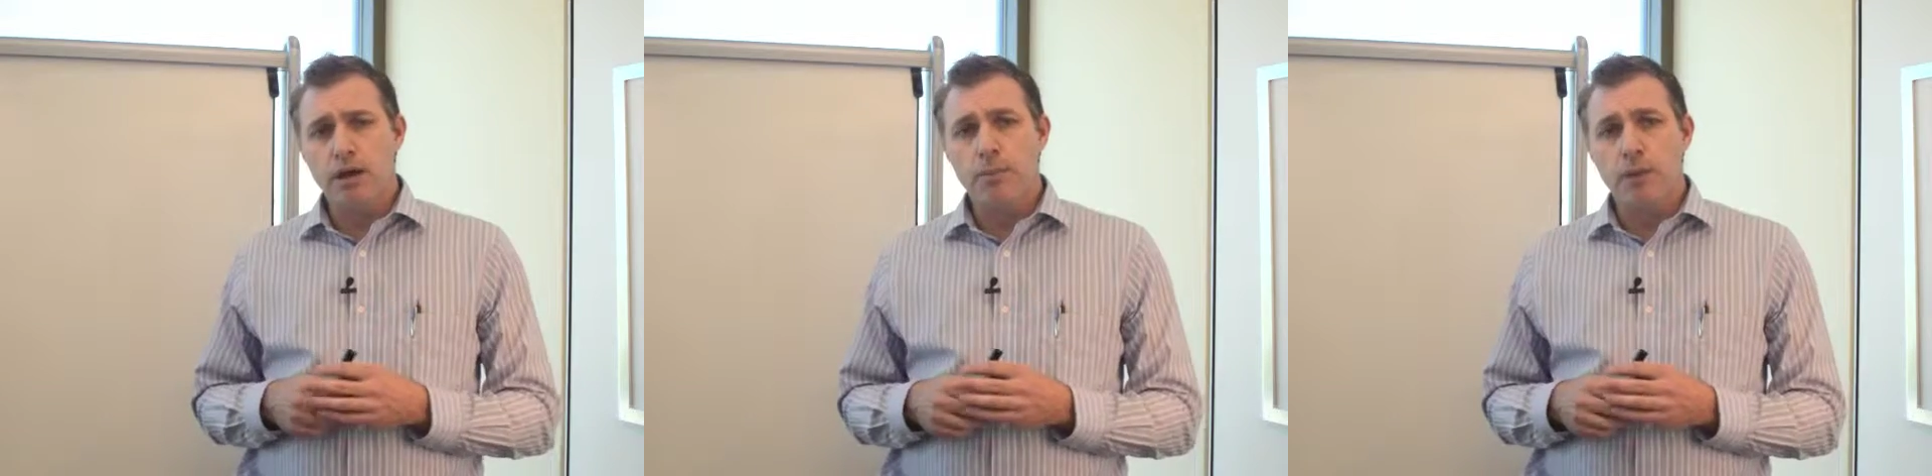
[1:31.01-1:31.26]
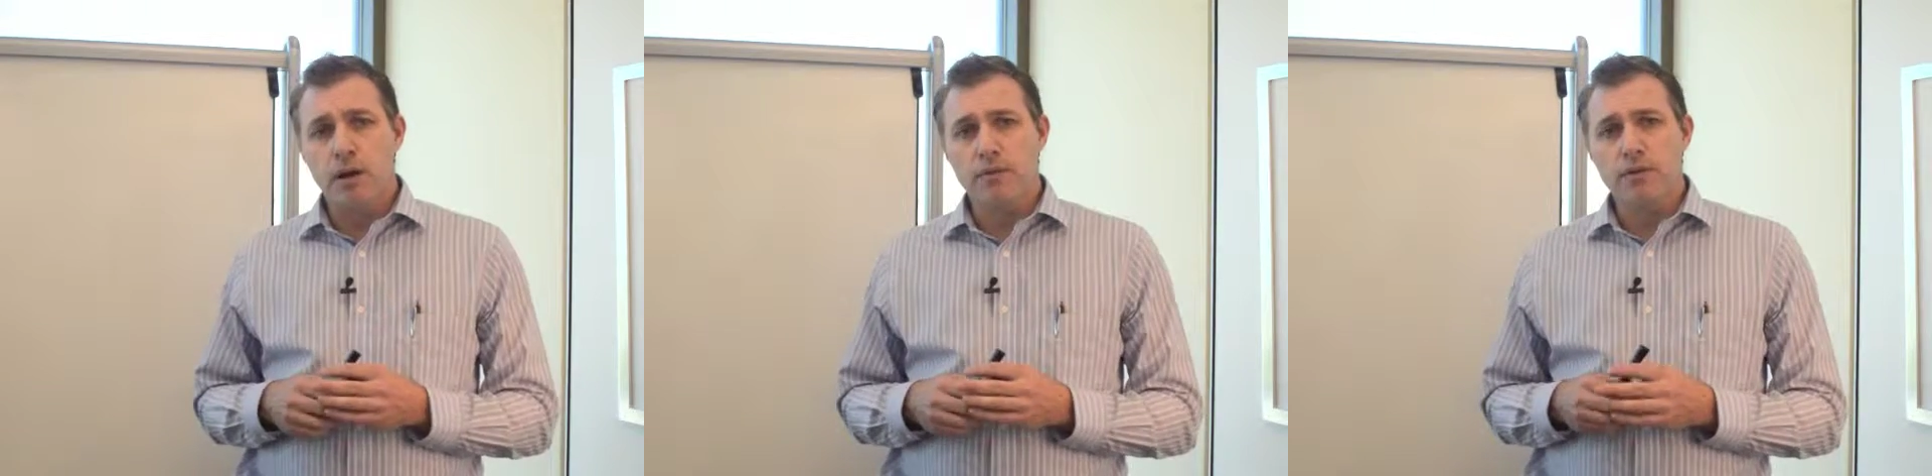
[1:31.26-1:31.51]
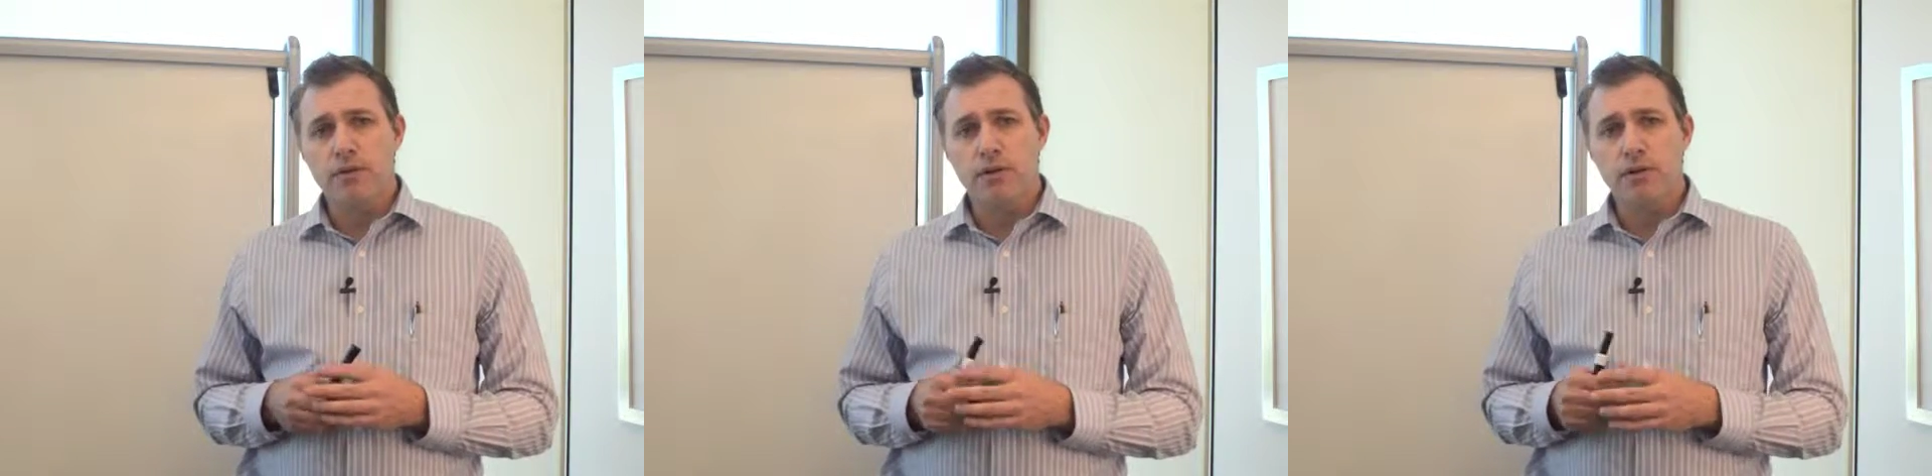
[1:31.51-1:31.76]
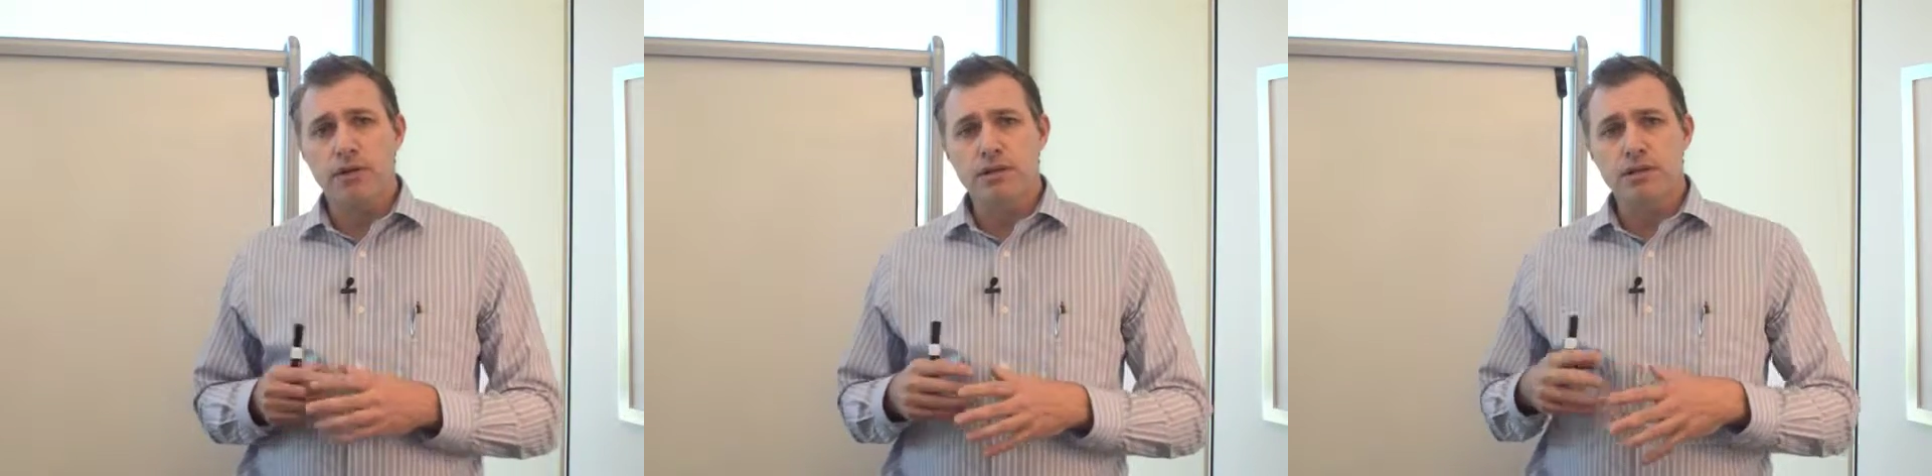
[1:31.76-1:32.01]
care power of
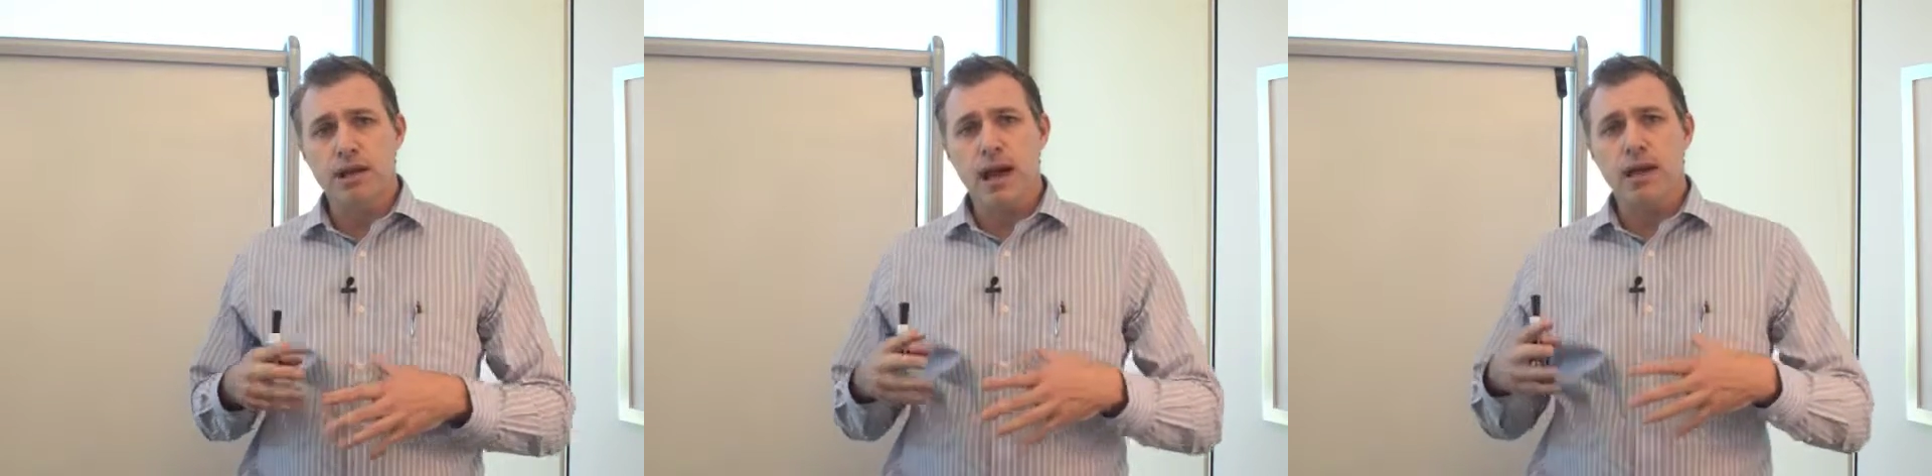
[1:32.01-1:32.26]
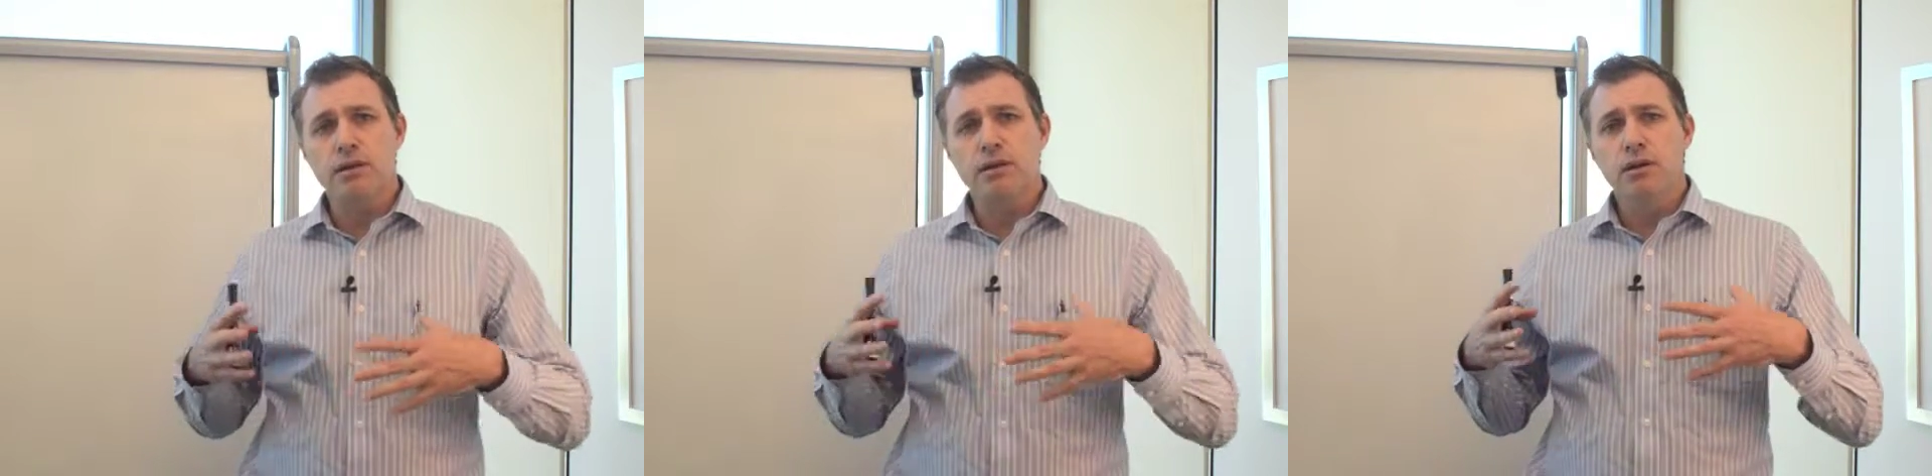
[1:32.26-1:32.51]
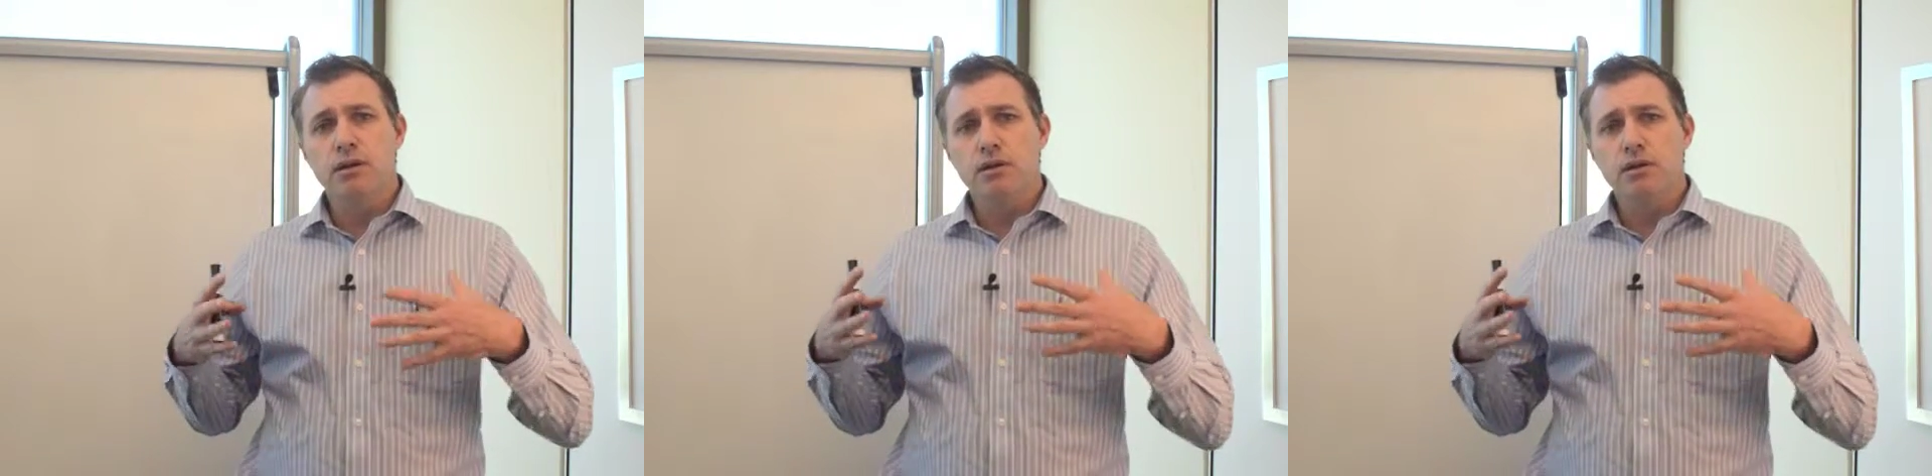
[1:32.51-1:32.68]
attorney is that